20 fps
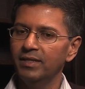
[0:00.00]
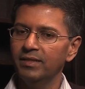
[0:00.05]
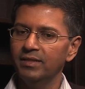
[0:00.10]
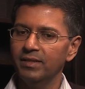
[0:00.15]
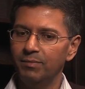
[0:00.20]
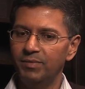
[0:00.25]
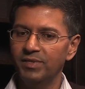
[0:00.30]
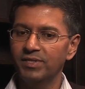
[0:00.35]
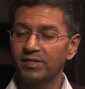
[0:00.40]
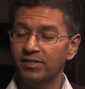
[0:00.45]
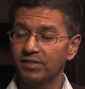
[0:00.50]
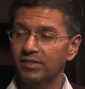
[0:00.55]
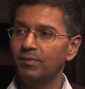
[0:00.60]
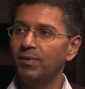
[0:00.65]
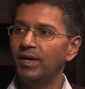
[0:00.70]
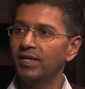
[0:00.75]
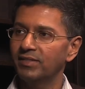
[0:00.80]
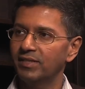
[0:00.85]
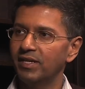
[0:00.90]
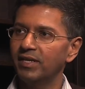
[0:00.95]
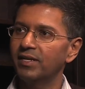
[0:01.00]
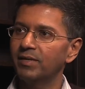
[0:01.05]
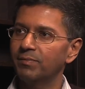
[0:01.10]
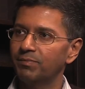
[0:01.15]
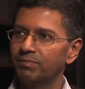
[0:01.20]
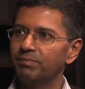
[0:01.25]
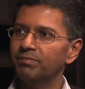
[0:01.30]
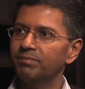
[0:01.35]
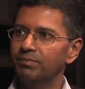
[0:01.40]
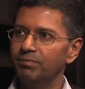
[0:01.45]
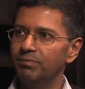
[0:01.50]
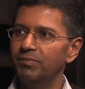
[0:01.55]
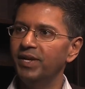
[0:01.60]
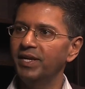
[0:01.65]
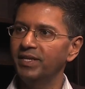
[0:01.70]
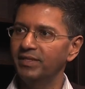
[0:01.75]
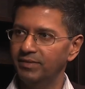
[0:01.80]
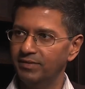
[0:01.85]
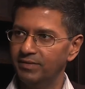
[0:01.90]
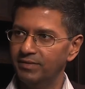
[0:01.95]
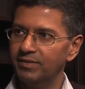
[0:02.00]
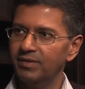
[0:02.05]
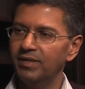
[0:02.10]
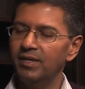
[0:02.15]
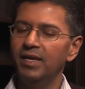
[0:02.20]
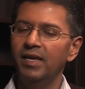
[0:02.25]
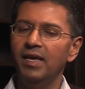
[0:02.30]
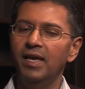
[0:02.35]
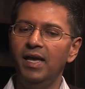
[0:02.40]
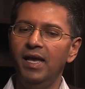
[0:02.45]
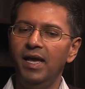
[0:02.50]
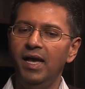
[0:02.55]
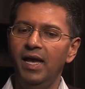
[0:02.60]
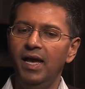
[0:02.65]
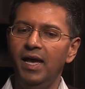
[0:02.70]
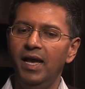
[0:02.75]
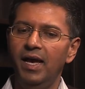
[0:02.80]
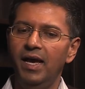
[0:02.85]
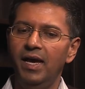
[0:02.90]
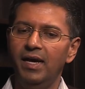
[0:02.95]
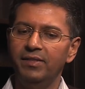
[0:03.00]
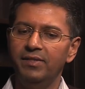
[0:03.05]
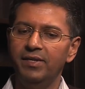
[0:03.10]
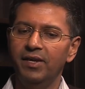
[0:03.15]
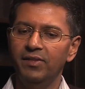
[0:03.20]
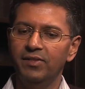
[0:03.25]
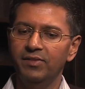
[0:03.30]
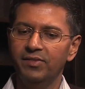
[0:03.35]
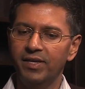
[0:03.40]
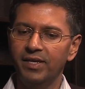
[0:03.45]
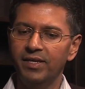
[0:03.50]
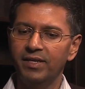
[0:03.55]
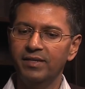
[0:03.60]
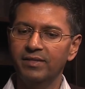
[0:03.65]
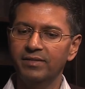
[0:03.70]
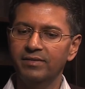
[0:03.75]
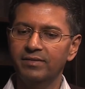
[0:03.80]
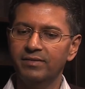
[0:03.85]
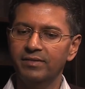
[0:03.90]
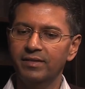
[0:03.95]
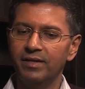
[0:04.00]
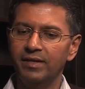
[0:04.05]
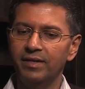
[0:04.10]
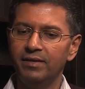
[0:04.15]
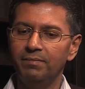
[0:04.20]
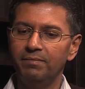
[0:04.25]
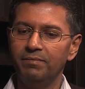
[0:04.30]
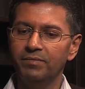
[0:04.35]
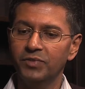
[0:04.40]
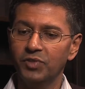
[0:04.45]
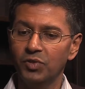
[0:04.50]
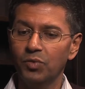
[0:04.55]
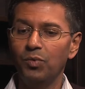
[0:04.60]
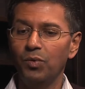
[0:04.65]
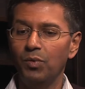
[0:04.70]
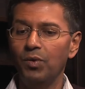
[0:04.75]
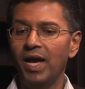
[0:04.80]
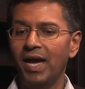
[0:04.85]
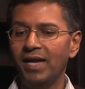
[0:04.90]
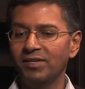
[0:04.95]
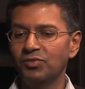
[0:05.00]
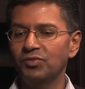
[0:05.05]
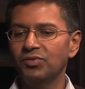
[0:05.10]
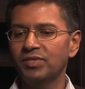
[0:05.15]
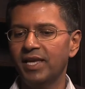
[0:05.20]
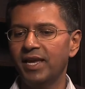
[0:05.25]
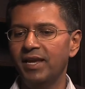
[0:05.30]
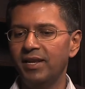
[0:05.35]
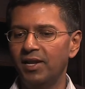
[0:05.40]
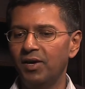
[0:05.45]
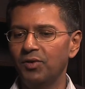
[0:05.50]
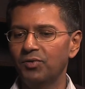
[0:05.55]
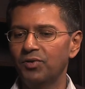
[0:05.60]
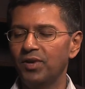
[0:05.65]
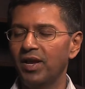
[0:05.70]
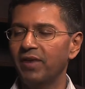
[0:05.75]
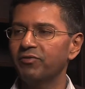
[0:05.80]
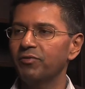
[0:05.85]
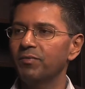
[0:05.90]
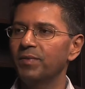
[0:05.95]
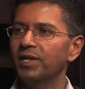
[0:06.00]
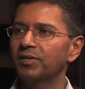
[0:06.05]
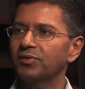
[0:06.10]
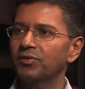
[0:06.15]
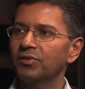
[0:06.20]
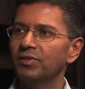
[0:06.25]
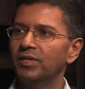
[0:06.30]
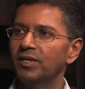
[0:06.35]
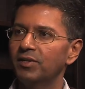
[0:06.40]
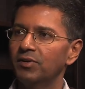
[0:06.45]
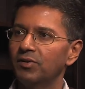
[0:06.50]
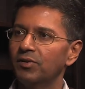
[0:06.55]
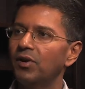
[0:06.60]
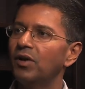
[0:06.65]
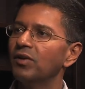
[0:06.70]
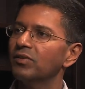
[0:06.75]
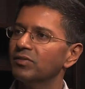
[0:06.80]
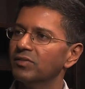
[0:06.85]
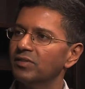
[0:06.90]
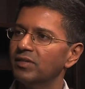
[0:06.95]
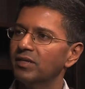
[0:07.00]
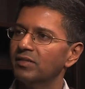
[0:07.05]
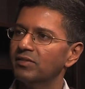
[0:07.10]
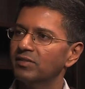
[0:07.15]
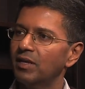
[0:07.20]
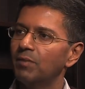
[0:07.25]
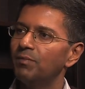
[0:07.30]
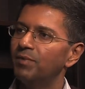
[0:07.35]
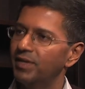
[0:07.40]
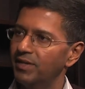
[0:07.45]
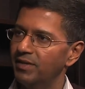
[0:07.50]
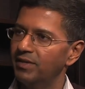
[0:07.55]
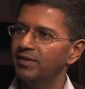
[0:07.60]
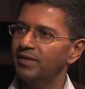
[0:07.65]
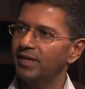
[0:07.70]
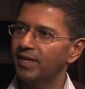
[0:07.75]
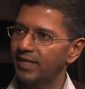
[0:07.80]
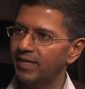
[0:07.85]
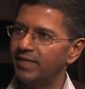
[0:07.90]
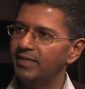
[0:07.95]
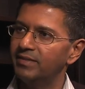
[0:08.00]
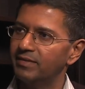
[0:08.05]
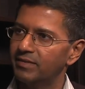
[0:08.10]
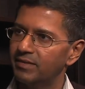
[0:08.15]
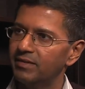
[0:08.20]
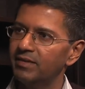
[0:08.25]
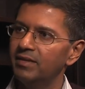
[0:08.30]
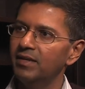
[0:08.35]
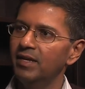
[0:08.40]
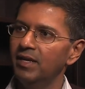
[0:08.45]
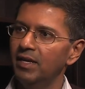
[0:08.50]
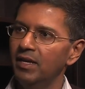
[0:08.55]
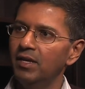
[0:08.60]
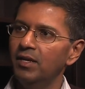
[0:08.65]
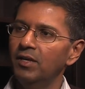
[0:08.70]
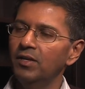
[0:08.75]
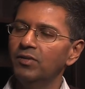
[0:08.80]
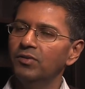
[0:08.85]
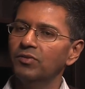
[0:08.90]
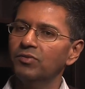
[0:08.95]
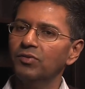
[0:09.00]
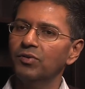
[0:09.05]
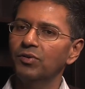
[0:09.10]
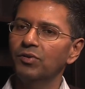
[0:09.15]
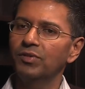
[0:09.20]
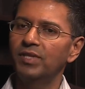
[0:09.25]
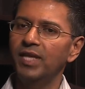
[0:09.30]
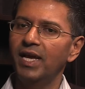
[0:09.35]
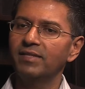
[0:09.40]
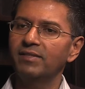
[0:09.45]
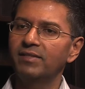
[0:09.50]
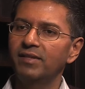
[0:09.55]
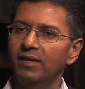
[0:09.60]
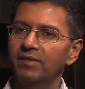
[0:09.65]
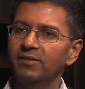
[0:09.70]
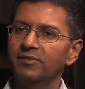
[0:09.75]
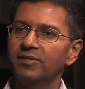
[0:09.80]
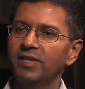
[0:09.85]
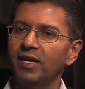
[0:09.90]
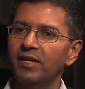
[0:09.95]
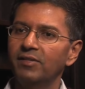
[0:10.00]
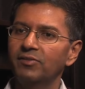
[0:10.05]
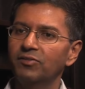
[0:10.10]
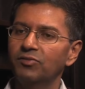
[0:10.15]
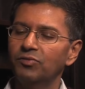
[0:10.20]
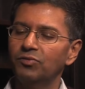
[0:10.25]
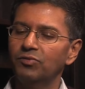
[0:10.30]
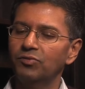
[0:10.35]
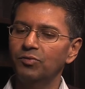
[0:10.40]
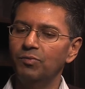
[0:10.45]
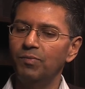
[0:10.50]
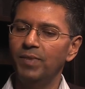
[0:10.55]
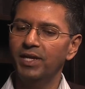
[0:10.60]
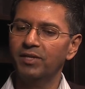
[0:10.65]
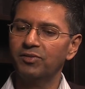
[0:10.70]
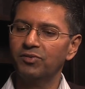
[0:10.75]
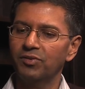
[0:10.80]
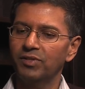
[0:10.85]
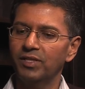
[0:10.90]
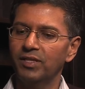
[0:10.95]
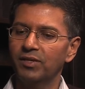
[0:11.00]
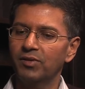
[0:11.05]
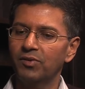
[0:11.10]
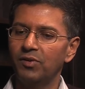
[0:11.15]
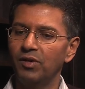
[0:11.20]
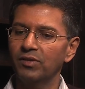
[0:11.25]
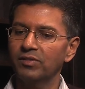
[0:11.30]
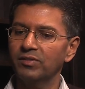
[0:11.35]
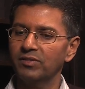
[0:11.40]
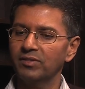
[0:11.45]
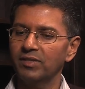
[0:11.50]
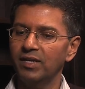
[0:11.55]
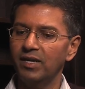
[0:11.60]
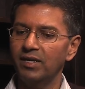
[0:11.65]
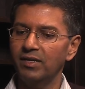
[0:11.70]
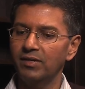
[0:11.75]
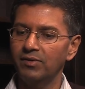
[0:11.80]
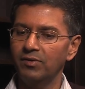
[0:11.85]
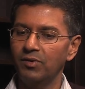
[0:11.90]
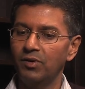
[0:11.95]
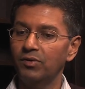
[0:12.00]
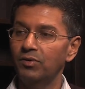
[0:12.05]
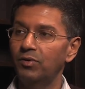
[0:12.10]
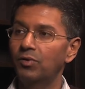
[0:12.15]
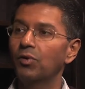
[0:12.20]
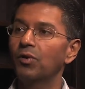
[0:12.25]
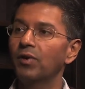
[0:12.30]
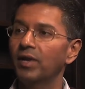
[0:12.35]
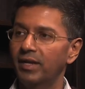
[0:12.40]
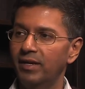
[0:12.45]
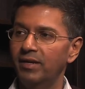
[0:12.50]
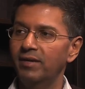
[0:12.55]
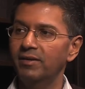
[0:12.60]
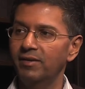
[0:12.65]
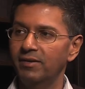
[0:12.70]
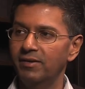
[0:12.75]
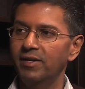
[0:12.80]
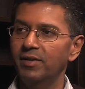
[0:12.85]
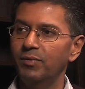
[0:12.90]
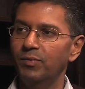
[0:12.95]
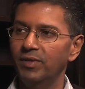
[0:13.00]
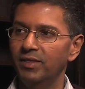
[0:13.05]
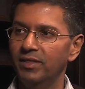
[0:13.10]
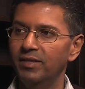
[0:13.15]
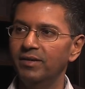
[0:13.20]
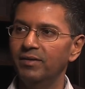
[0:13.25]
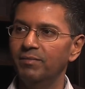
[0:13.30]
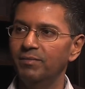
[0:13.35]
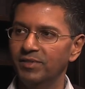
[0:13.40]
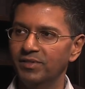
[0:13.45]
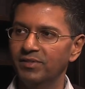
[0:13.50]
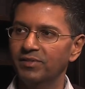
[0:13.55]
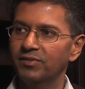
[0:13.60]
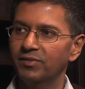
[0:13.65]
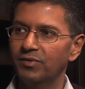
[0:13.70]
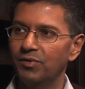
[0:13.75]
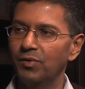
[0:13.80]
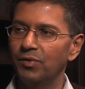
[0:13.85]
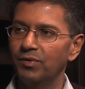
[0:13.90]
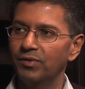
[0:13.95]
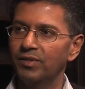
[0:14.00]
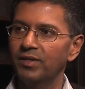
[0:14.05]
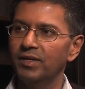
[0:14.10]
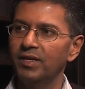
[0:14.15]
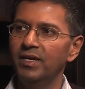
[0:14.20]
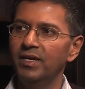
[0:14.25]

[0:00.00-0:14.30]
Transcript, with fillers: the business demands that it brings. Uh, the other thing is, uh, so as you scale out, you have to make sure that your costs are sublinear at least. So that's the other challenge to make sure that the costs are not growing linearly with the business growth.